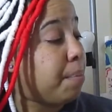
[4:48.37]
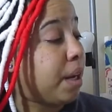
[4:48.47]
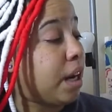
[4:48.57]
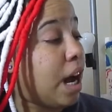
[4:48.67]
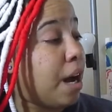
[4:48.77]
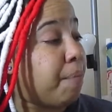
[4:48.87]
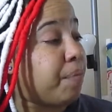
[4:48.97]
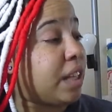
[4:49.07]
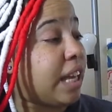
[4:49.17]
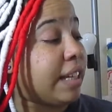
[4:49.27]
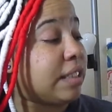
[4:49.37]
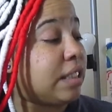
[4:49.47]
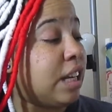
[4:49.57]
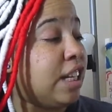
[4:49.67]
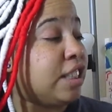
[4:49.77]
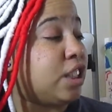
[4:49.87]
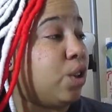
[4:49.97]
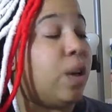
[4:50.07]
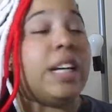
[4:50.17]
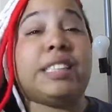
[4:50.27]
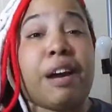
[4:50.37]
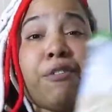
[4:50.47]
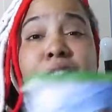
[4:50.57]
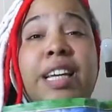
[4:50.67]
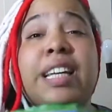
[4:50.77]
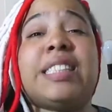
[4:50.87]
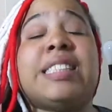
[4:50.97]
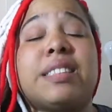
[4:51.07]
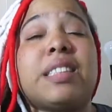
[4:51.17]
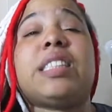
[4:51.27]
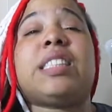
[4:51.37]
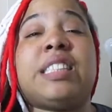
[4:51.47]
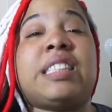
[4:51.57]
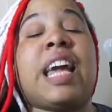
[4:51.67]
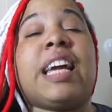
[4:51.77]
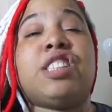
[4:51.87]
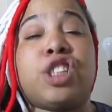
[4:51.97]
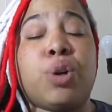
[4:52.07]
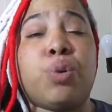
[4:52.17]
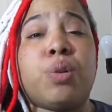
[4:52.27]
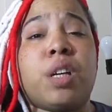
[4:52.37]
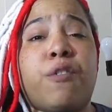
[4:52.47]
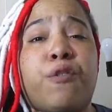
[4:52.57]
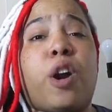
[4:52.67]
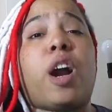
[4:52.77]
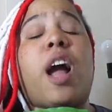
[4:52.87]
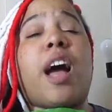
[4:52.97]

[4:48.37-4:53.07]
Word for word: but um yes so definitely so stay tuned for